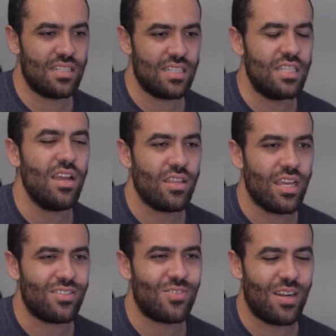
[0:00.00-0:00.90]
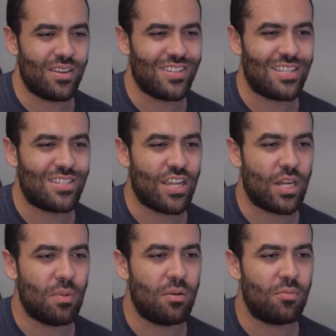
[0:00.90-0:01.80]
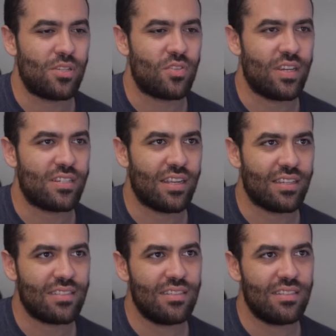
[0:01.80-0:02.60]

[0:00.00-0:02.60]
no that's right because it's the second amendment preservation act